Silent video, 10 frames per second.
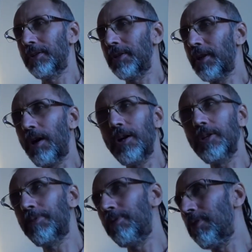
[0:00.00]
that
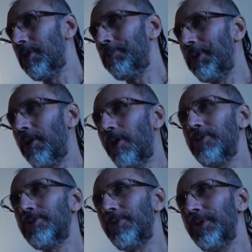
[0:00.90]
I fully
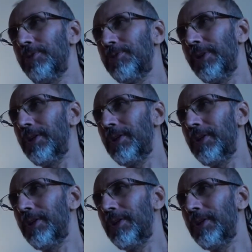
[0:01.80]
belong to you